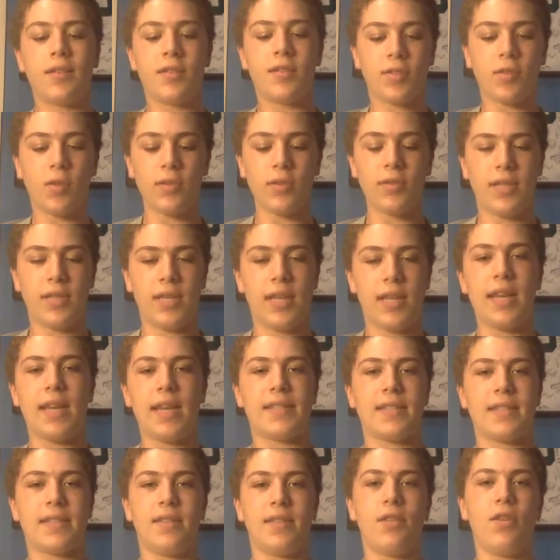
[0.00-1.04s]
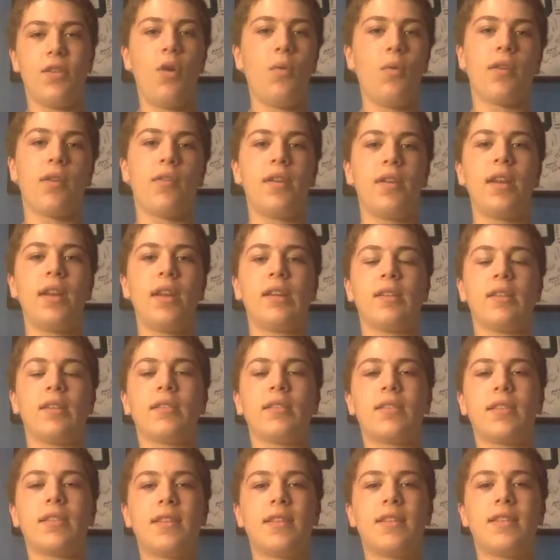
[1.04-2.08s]
Golden Tate is nowhere
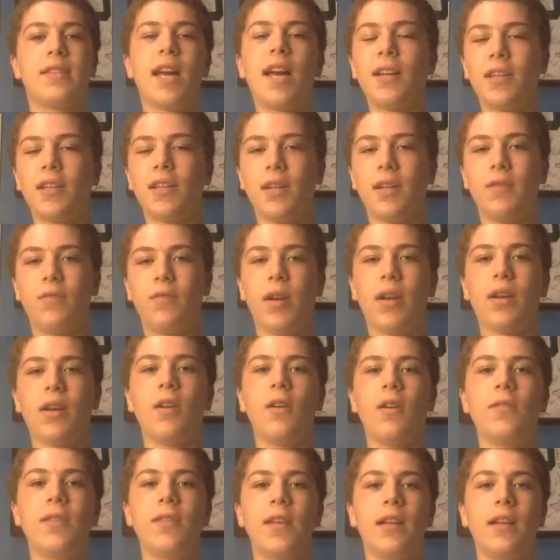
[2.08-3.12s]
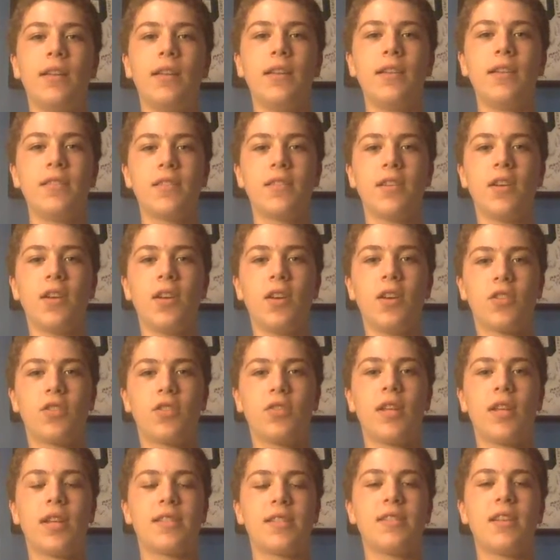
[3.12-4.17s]
near to the talent of where Odell is,
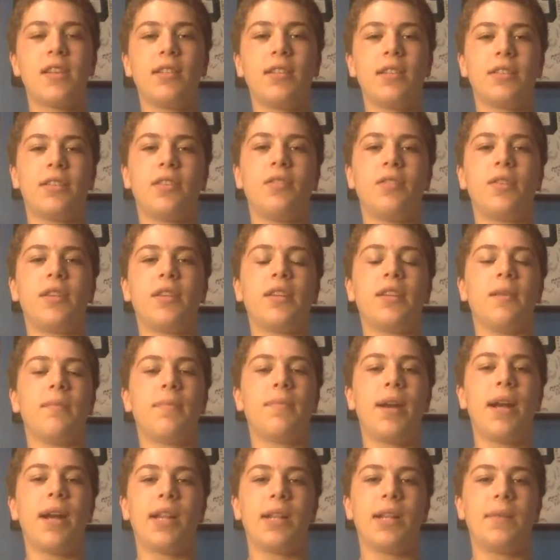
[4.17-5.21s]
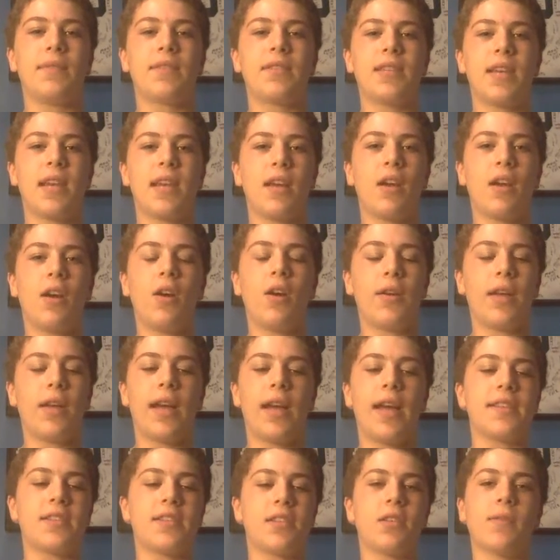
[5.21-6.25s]
so that's not like you can compare them and say, oh
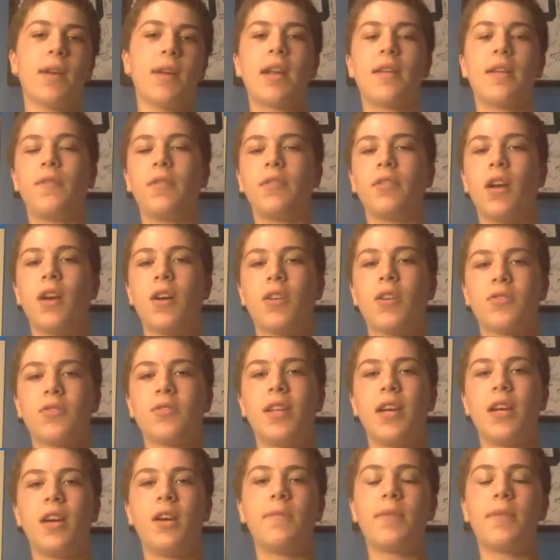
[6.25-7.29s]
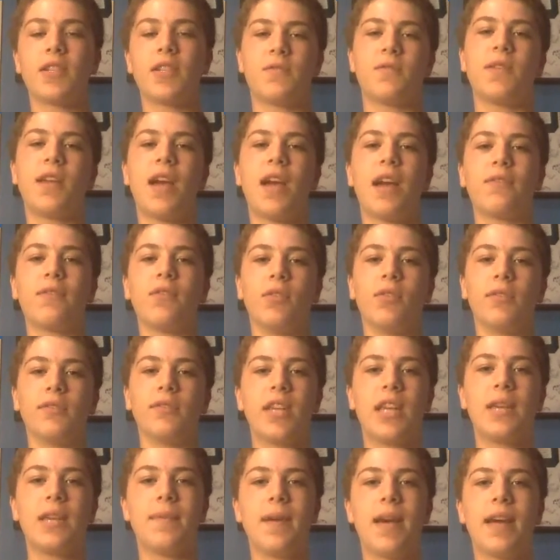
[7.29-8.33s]
yeah, it's all right if we lost Odell because we got Golden
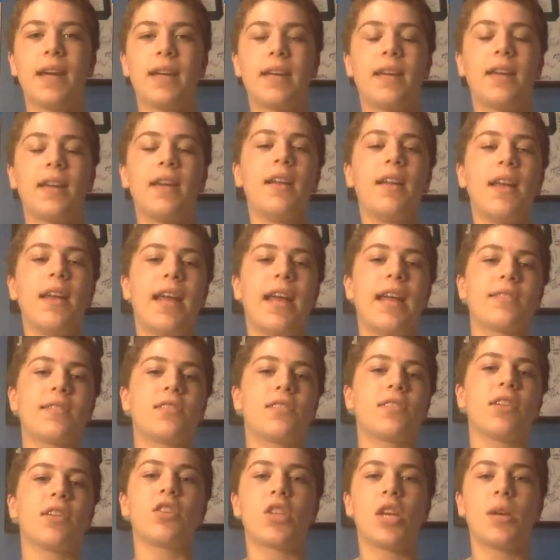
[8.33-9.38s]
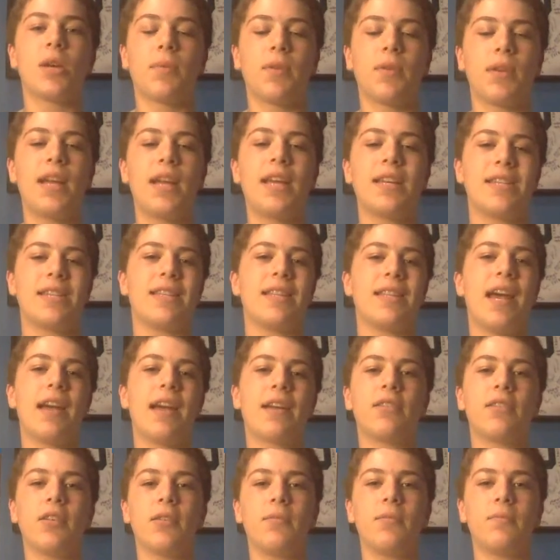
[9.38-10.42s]
Tate back. And Sterling Shepard isn't
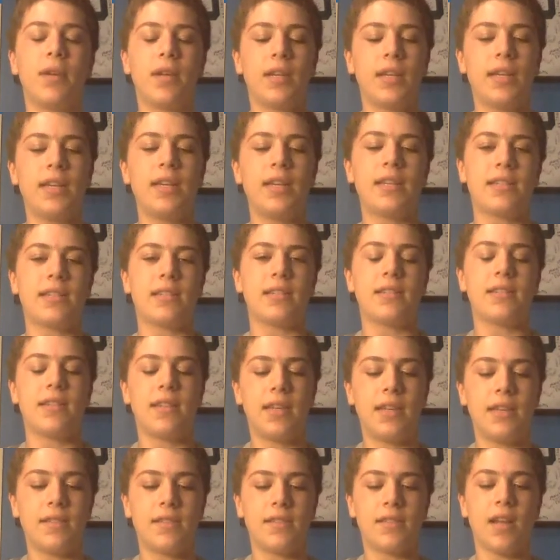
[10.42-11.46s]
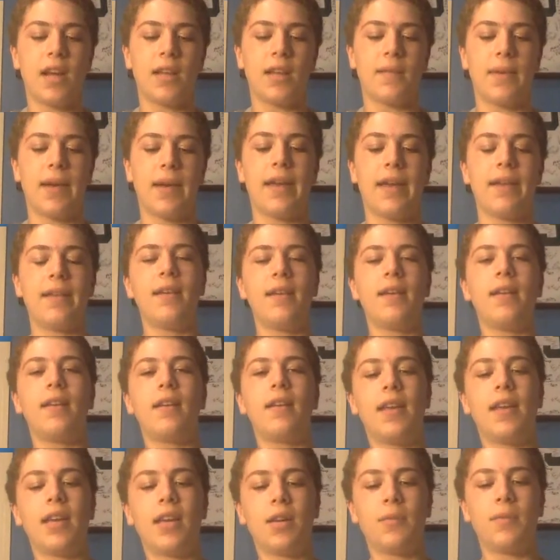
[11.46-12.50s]
that good, but he's not bad.
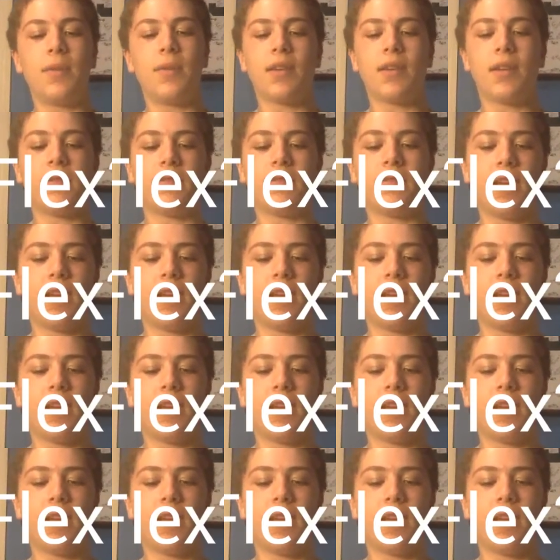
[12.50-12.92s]
He could be a good